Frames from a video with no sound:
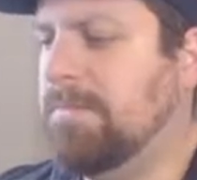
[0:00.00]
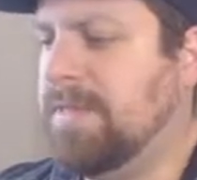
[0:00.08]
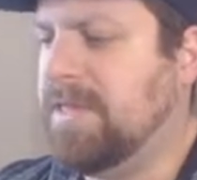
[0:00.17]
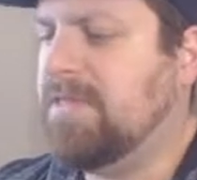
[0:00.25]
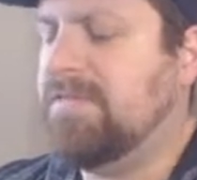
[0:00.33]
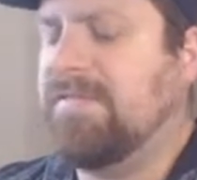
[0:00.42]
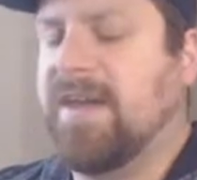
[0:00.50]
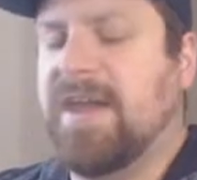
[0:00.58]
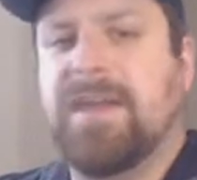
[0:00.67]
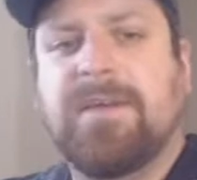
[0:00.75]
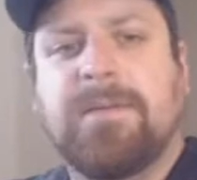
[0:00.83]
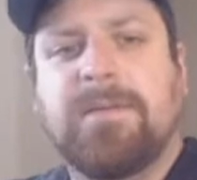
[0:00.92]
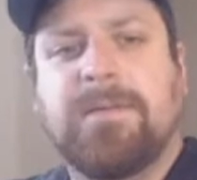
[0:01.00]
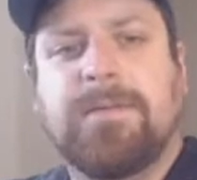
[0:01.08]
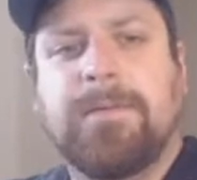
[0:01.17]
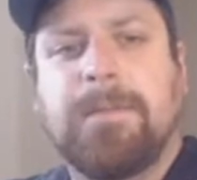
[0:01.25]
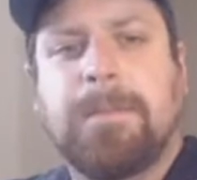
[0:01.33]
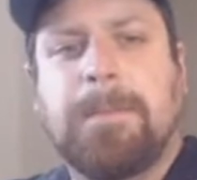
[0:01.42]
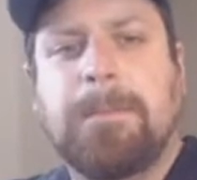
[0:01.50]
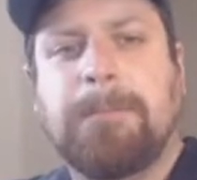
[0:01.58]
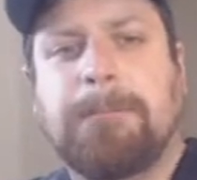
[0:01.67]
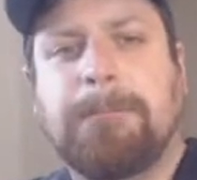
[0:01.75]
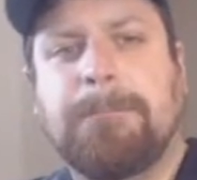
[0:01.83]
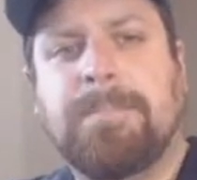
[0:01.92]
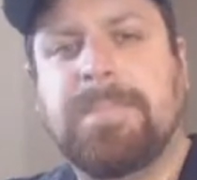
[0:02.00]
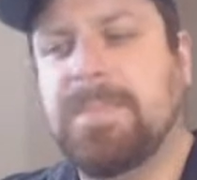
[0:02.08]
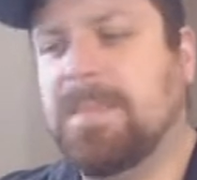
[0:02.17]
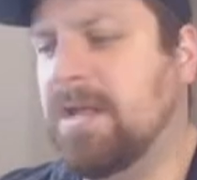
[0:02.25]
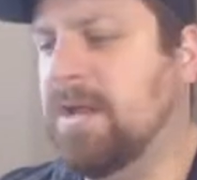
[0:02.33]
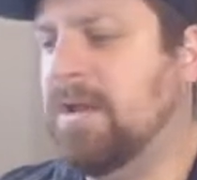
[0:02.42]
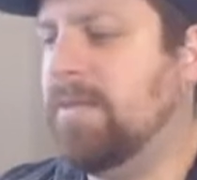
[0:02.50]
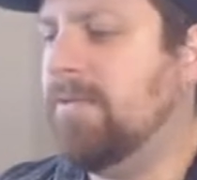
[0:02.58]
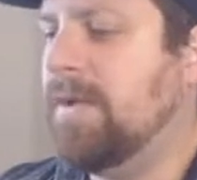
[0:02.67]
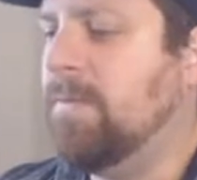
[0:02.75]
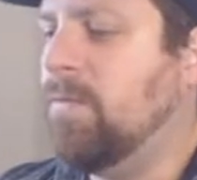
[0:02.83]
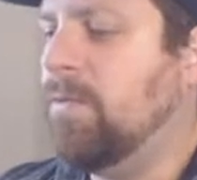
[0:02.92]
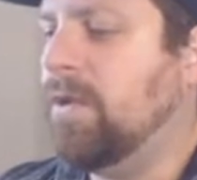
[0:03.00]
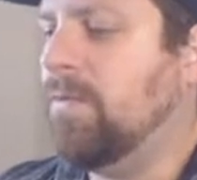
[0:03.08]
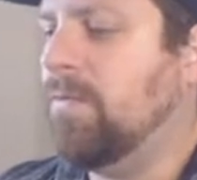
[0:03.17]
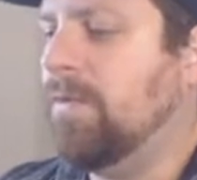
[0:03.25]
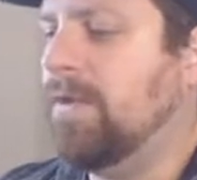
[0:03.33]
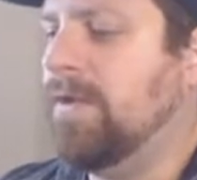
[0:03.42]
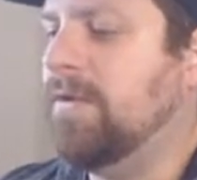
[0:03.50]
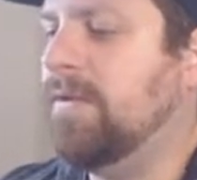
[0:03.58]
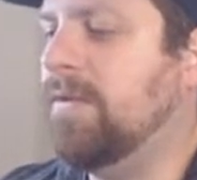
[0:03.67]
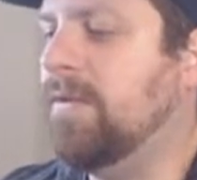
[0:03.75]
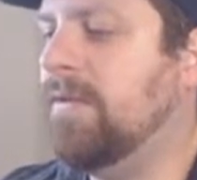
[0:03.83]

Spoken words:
Beast Fang, and another M Warrior 1,